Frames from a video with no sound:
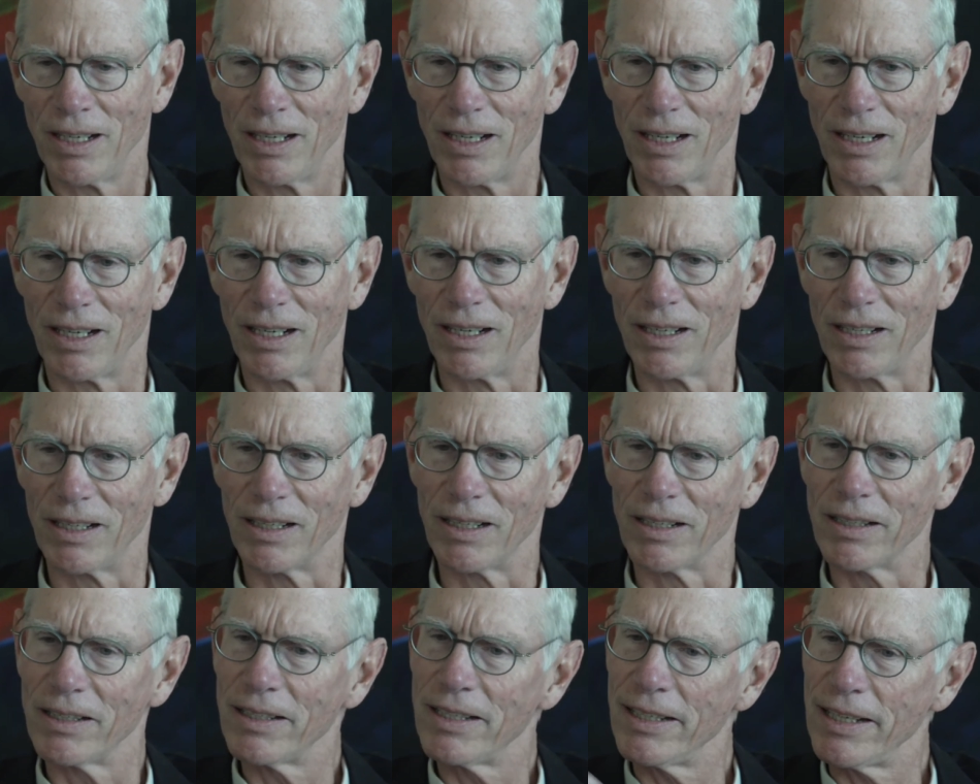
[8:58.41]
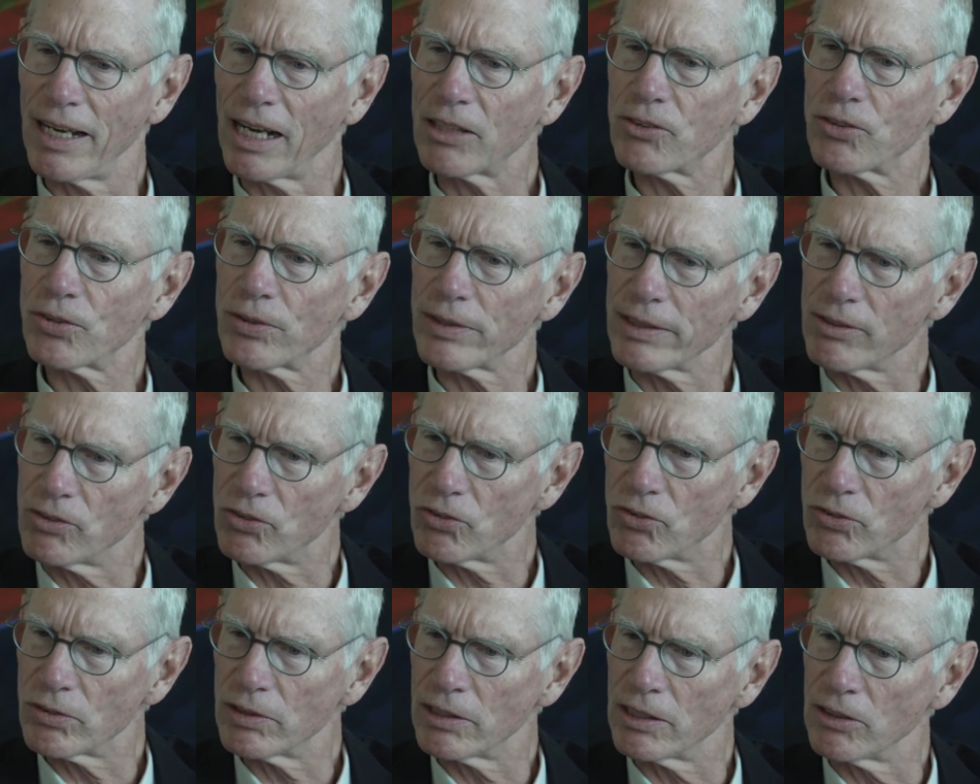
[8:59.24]
uh he actually,
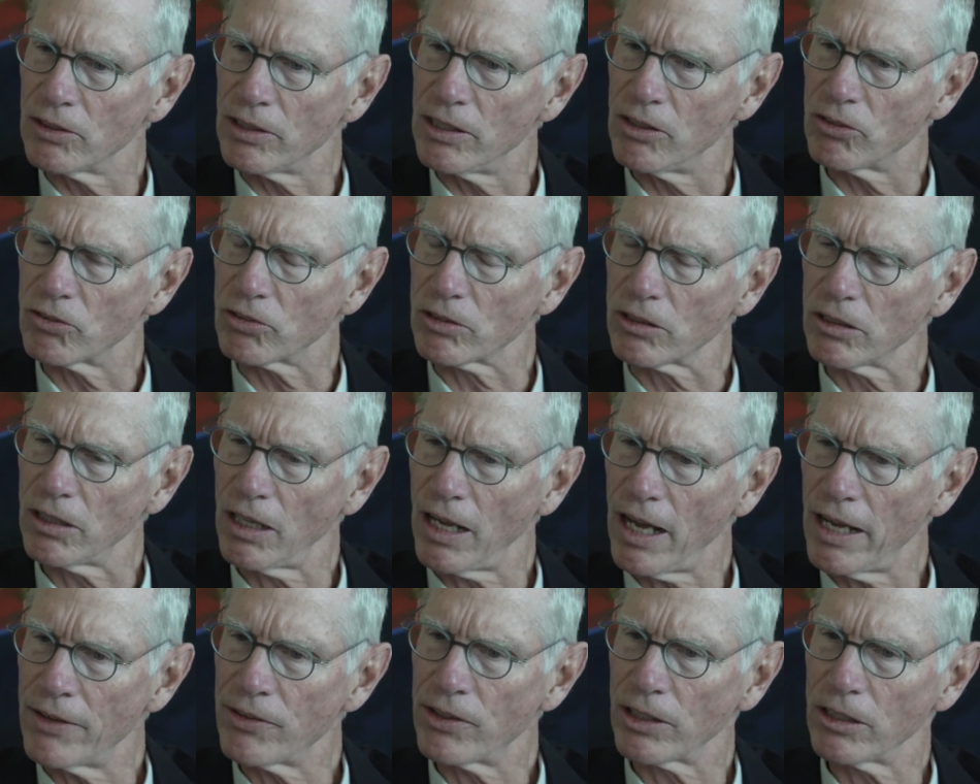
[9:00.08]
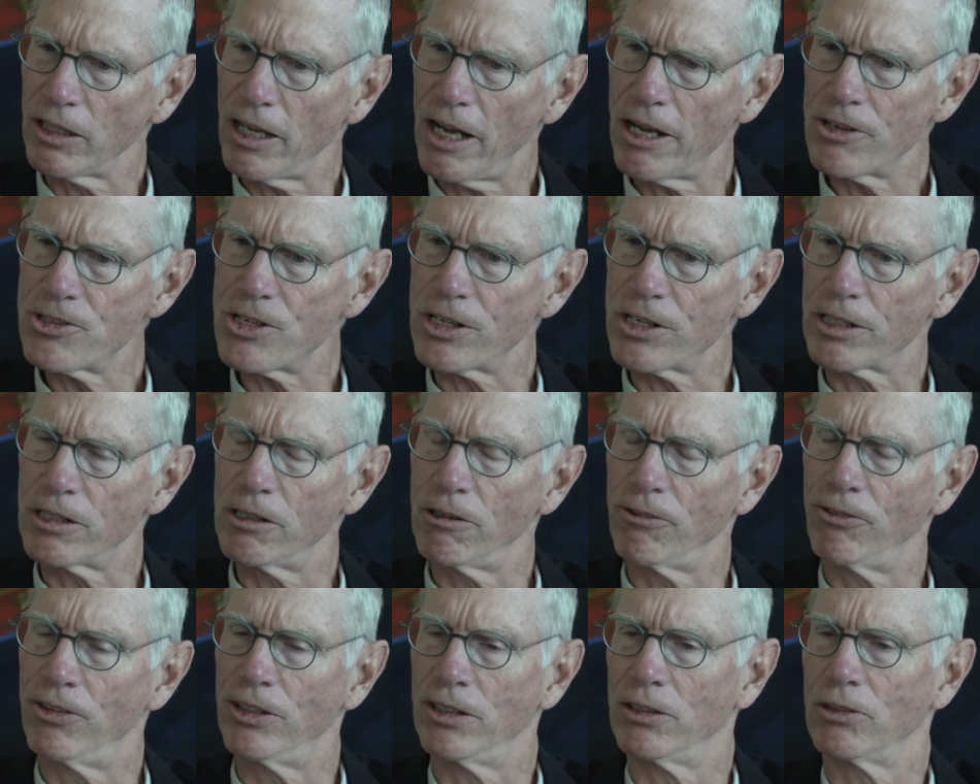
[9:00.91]
his lo the logic
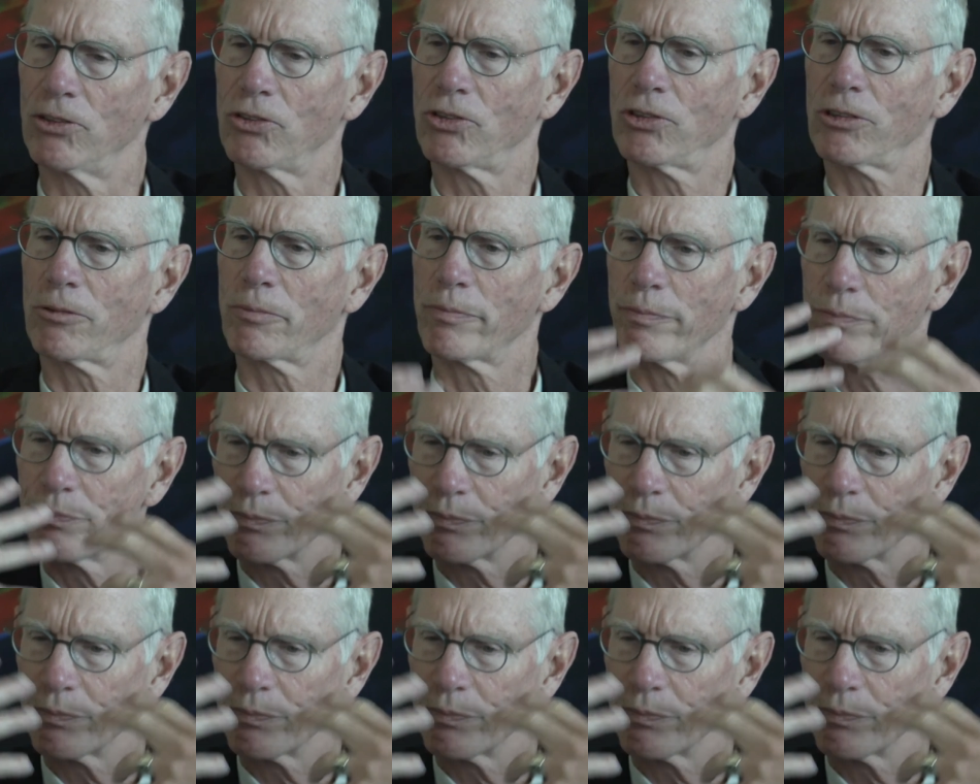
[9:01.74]
of his